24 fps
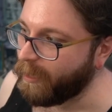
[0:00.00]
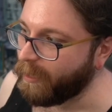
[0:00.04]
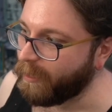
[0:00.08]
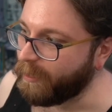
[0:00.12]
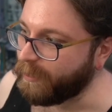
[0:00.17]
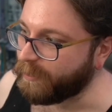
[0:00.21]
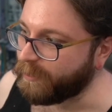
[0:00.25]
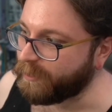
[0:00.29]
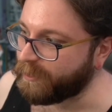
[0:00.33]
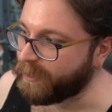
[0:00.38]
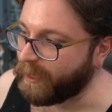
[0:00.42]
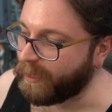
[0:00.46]

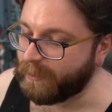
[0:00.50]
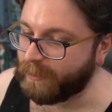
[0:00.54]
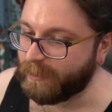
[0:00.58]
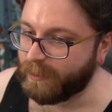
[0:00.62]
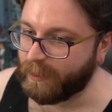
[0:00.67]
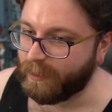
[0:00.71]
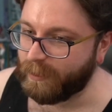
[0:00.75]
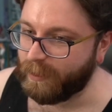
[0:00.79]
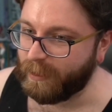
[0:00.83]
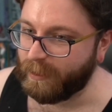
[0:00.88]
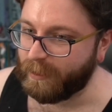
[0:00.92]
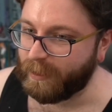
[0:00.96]
He sent
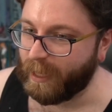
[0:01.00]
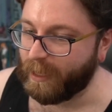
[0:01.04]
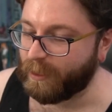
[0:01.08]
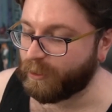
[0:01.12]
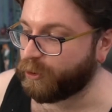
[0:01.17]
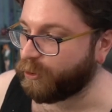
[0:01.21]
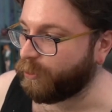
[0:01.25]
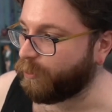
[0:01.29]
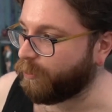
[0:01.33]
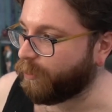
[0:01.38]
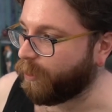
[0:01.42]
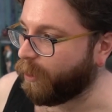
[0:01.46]
the
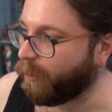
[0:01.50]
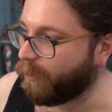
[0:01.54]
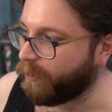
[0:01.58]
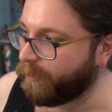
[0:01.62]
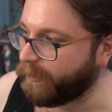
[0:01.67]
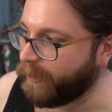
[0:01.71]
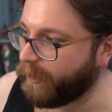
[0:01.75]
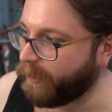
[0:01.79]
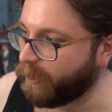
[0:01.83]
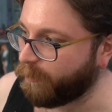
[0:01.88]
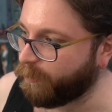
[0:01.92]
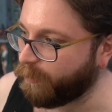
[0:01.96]
National Guard
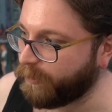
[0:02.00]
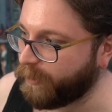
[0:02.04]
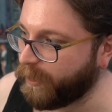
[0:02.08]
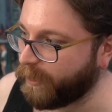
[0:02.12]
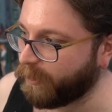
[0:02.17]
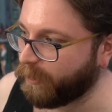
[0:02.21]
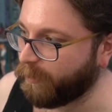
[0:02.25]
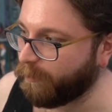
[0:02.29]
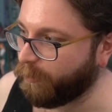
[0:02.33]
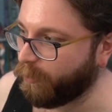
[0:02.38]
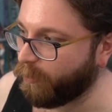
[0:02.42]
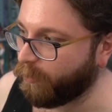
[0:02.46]
down to
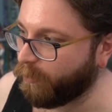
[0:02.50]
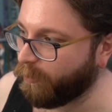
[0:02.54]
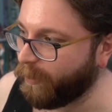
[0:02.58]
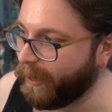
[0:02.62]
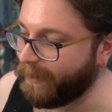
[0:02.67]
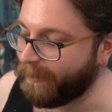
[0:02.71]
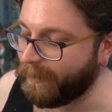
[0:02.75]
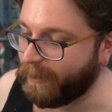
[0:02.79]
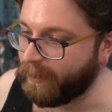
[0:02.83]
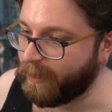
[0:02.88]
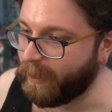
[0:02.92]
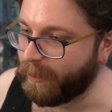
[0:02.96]
protect the border,
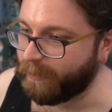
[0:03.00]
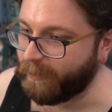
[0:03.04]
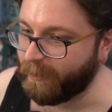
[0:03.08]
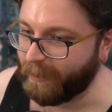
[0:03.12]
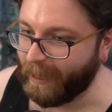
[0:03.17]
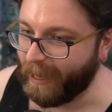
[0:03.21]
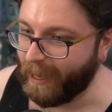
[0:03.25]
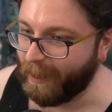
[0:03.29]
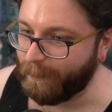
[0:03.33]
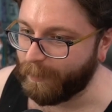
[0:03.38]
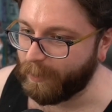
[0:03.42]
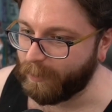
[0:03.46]
and then nothing
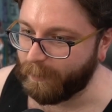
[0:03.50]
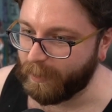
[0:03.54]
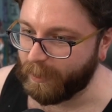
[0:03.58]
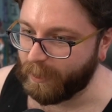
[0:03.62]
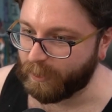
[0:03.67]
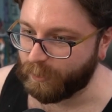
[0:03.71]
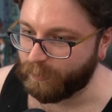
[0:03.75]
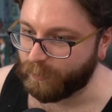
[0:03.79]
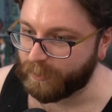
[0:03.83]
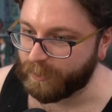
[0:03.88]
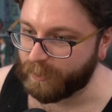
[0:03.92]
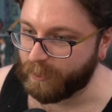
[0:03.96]
happened
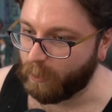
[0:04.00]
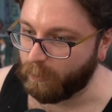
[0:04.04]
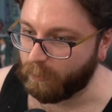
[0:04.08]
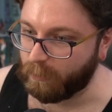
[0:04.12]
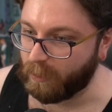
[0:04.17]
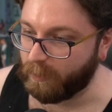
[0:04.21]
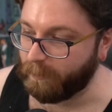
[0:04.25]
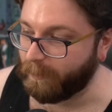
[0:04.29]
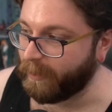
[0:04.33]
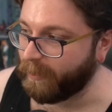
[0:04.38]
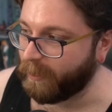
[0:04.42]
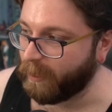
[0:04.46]
because it was
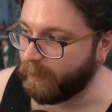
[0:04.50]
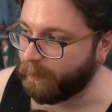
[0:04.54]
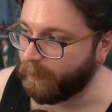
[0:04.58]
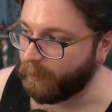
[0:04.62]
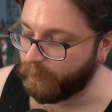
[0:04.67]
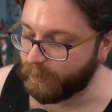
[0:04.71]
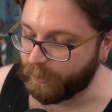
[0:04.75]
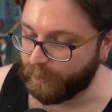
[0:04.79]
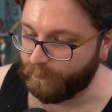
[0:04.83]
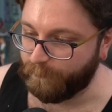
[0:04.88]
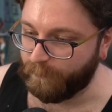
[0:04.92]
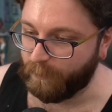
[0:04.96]
totally made up. It
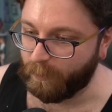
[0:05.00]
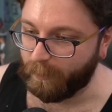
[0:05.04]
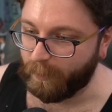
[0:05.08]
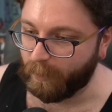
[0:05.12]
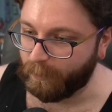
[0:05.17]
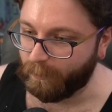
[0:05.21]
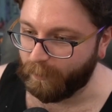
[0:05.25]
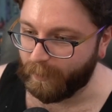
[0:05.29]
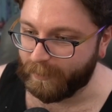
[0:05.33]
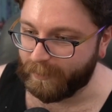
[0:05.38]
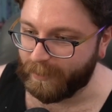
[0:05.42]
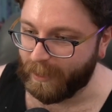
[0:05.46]
was a
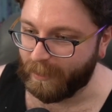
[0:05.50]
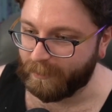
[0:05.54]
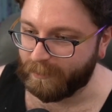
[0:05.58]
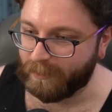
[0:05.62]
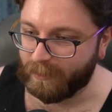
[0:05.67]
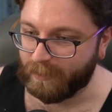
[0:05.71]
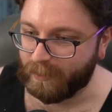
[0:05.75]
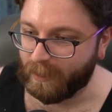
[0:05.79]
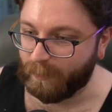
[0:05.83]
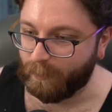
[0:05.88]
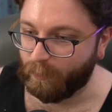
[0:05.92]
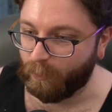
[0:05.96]
fear-mongering
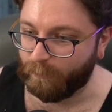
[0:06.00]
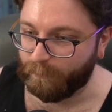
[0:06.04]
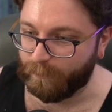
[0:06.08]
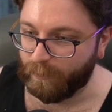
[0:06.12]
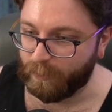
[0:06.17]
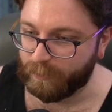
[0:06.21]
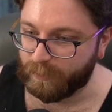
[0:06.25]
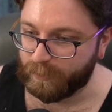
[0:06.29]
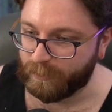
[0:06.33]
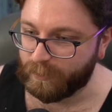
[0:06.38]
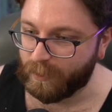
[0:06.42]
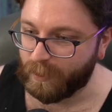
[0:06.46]
tactic to get more
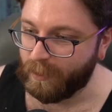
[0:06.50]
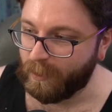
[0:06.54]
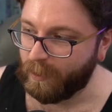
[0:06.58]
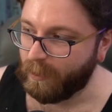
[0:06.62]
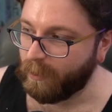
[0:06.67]
votes